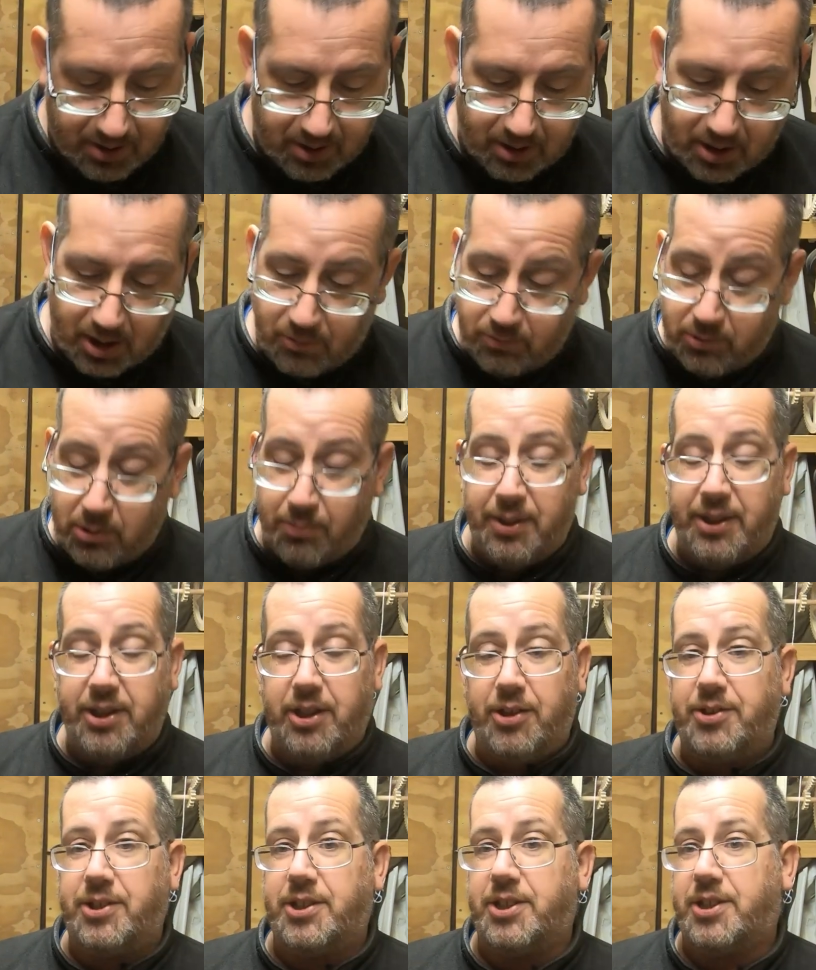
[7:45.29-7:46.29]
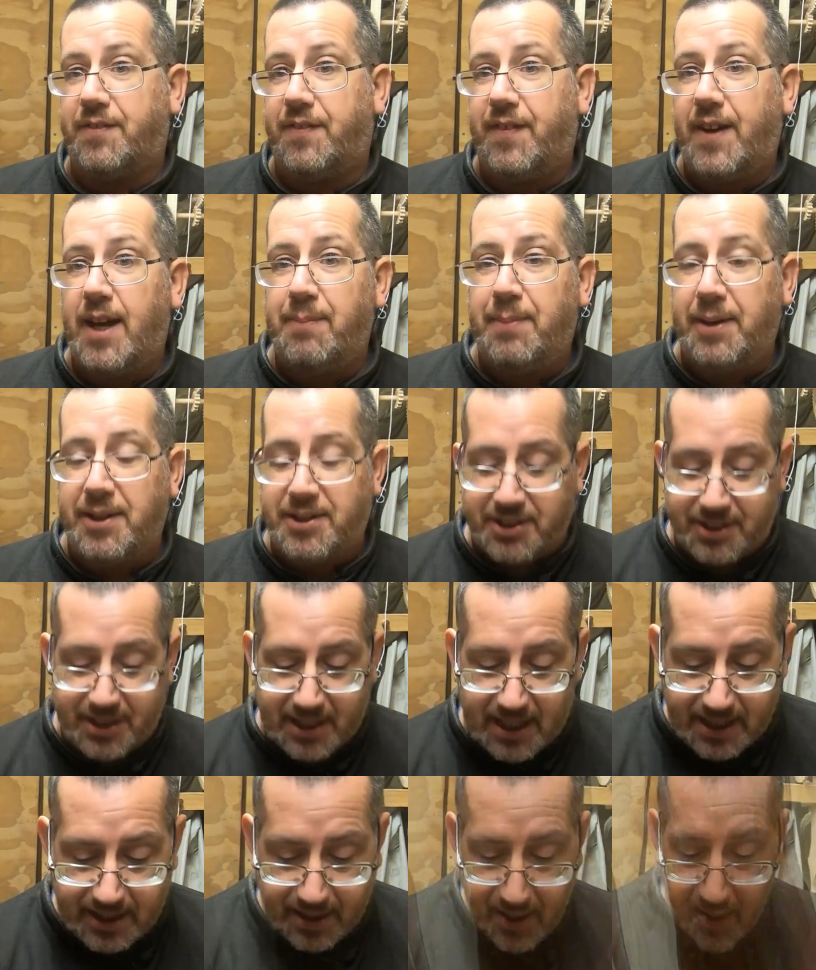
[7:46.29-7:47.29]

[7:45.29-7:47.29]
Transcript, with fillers: I will be using this a fair bit today.